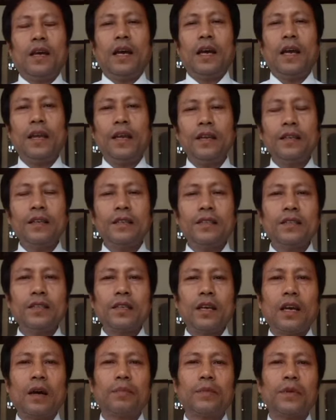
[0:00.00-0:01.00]
And
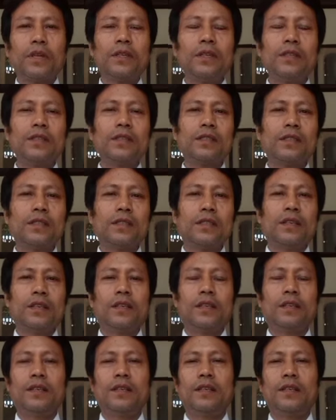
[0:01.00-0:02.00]
after this,
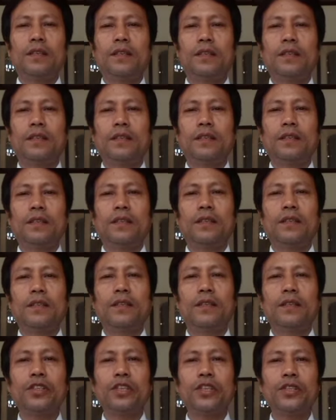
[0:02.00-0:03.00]

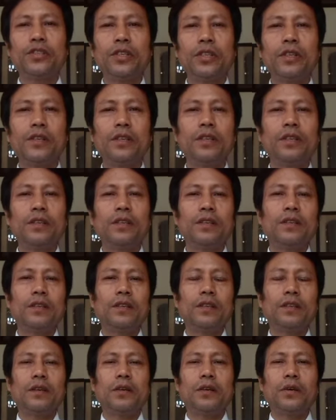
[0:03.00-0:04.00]
the teacher
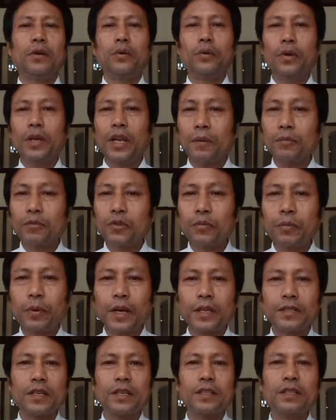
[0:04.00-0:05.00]
will have to
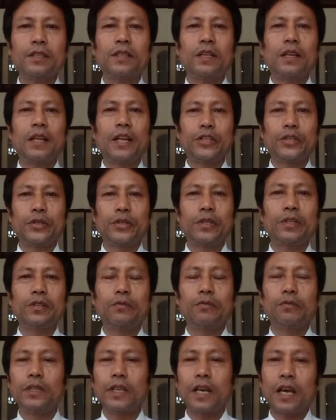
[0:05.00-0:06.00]
present the
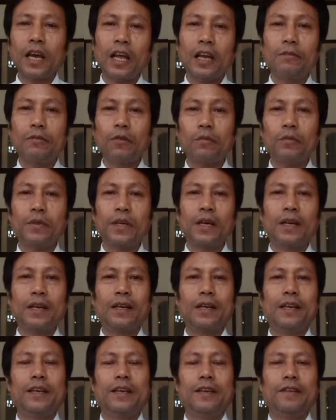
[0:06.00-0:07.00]
lesson with the help of
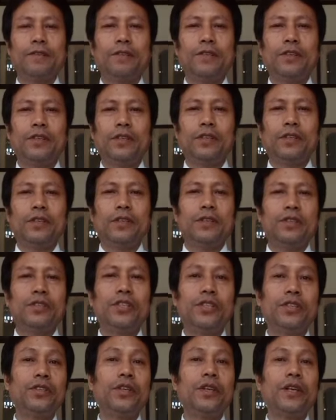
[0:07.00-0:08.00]
the
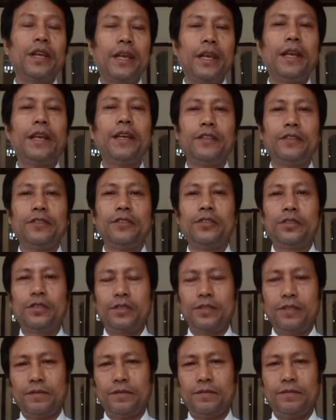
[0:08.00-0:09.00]
teaching
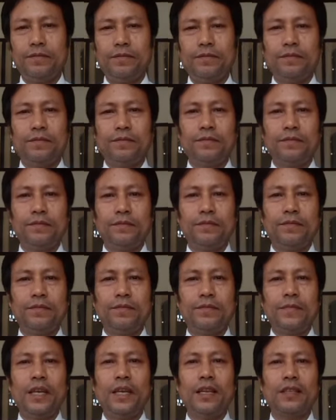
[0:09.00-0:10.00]
aids,
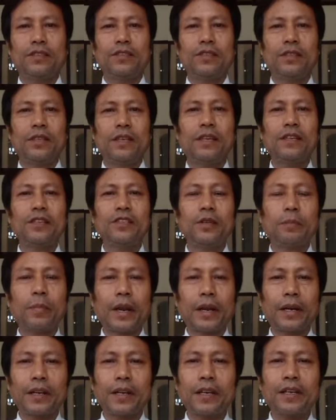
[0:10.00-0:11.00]
as it is a
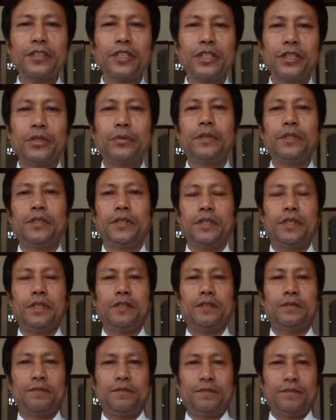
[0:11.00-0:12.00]
practical
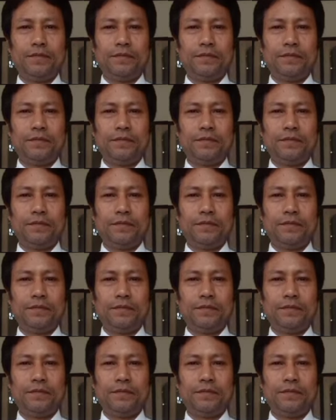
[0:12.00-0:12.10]
situation.